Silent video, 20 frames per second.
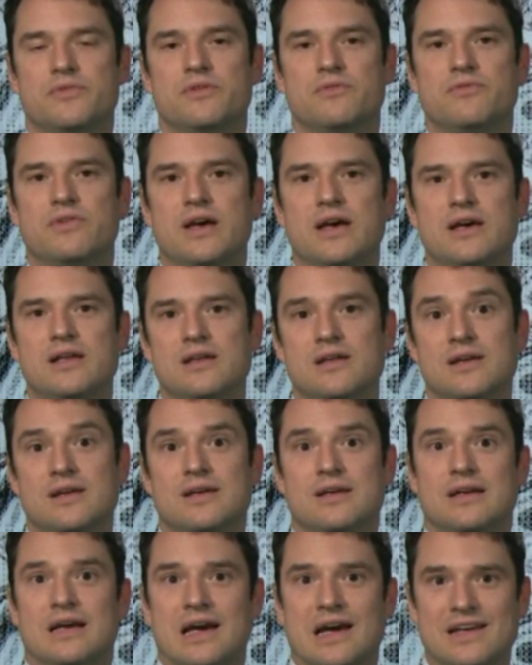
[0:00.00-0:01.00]
Fed
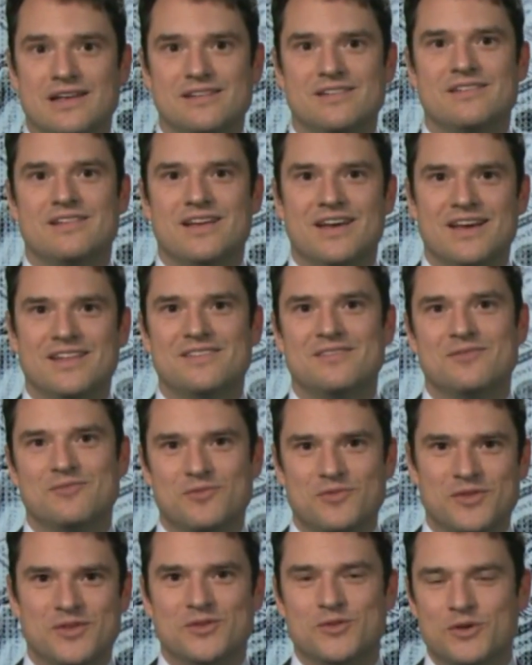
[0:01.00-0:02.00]
and
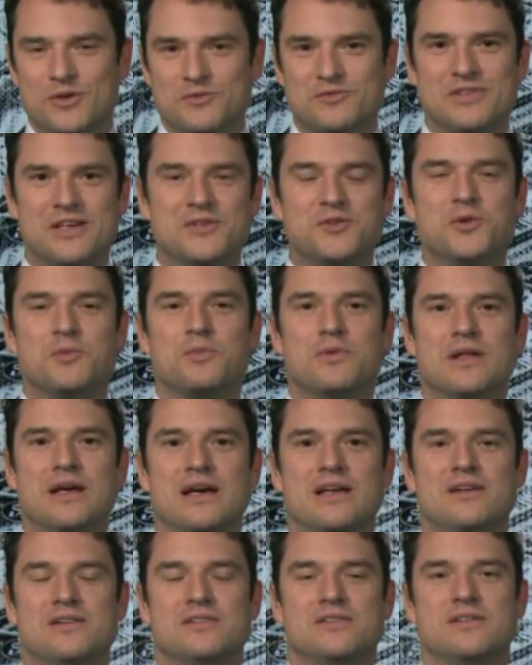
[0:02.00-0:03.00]
the sort of central
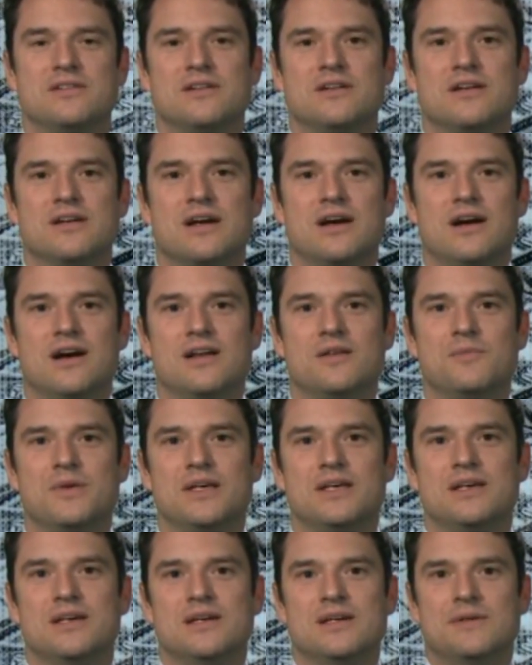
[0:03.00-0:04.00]
planners in our
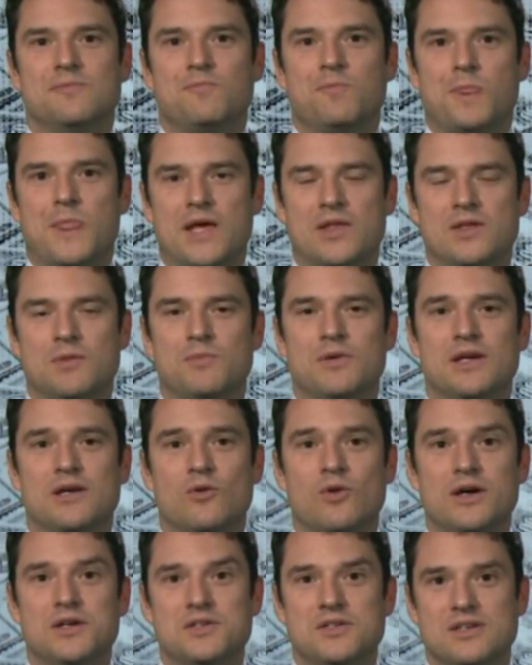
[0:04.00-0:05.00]
economy. And the big
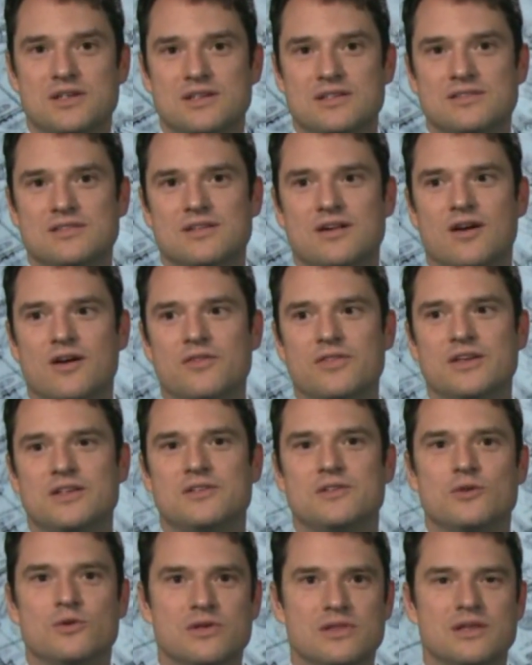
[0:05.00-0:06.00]
question is, are they
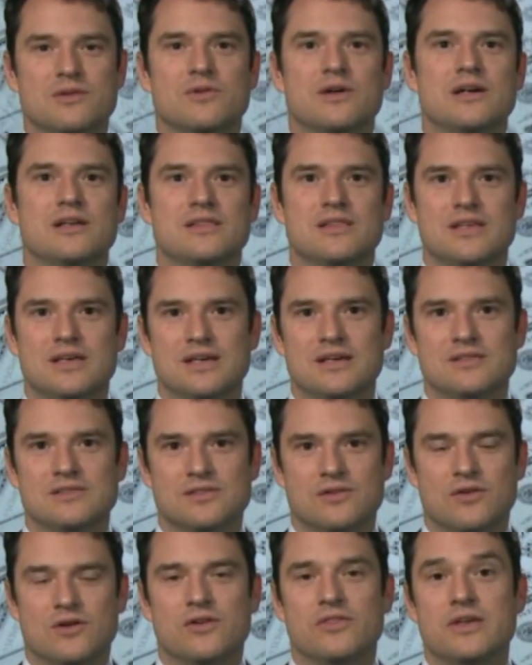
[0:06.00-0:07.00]
doing the right things,
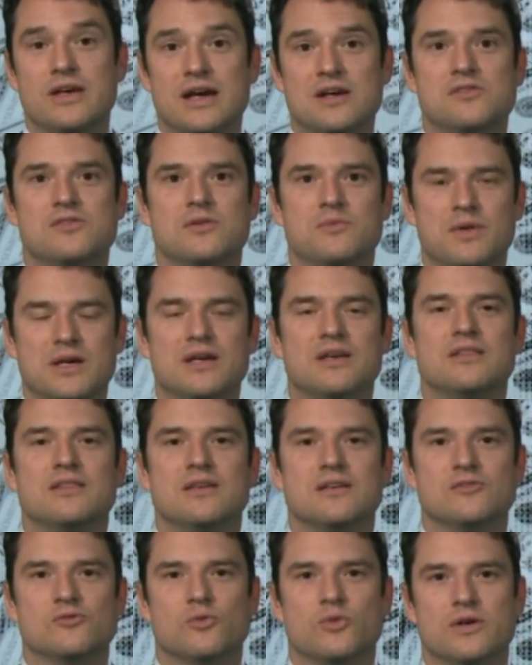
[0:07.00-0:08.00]
or are they actually making
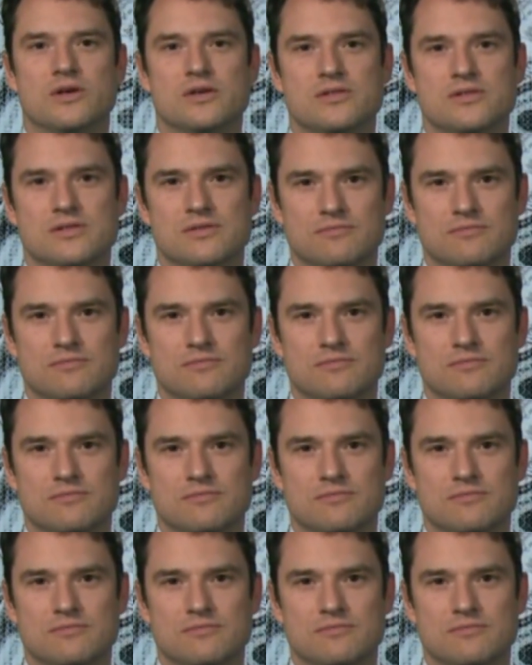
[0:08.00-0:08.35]
things worse?